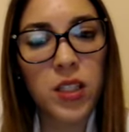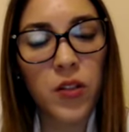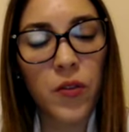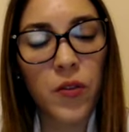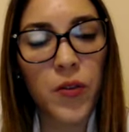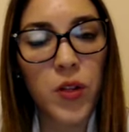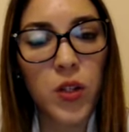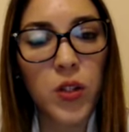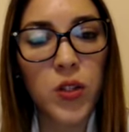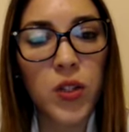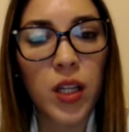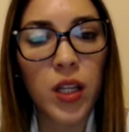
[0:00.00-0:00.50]
of
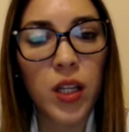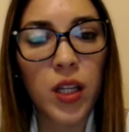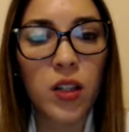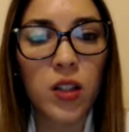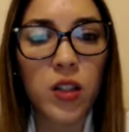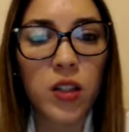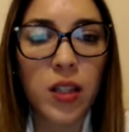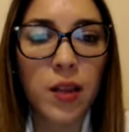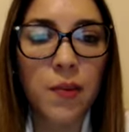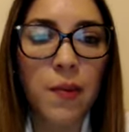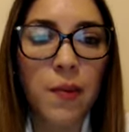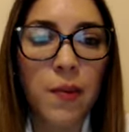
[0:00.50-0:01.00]
using a
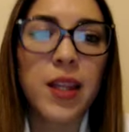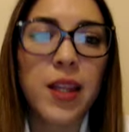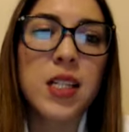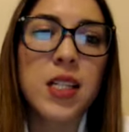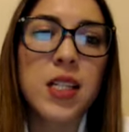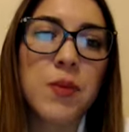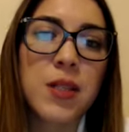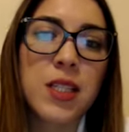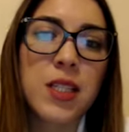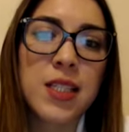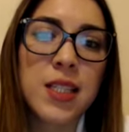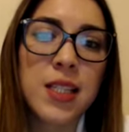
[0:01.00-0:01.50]
learning
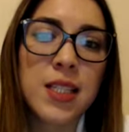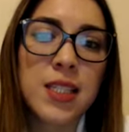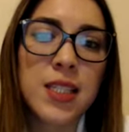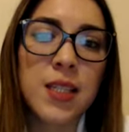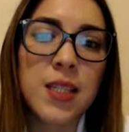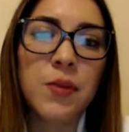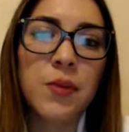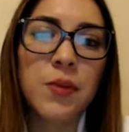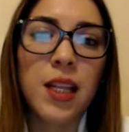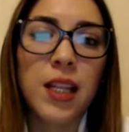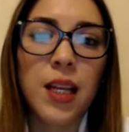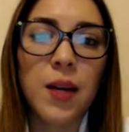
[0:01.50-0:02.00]
management
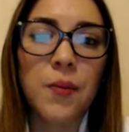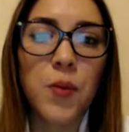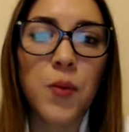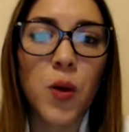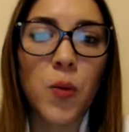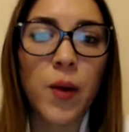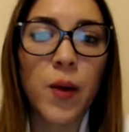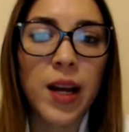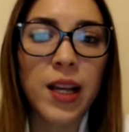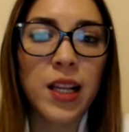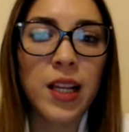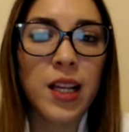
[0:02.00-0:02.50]
system that can
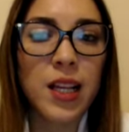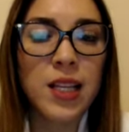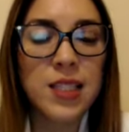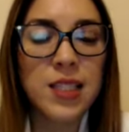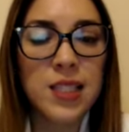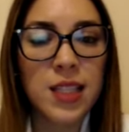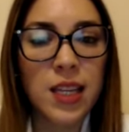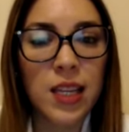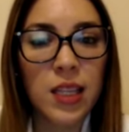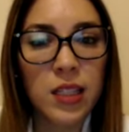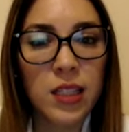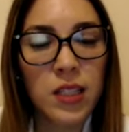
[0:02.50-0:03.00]
provide
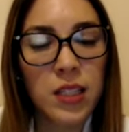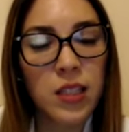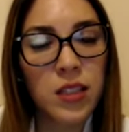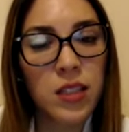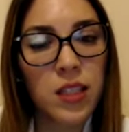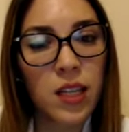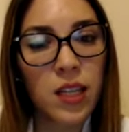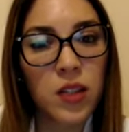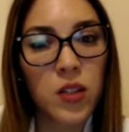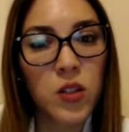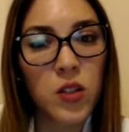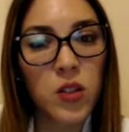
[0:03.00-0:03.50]

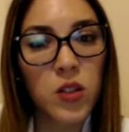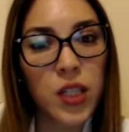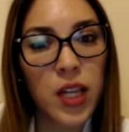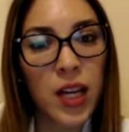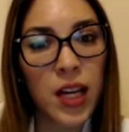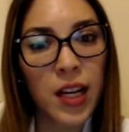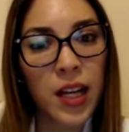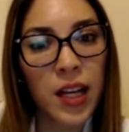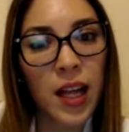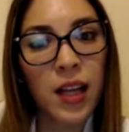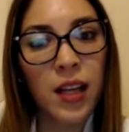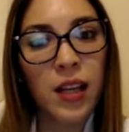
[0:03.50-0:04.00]
instantaneous
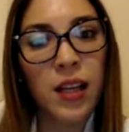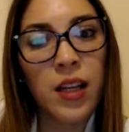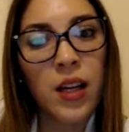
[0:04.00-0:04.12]
data,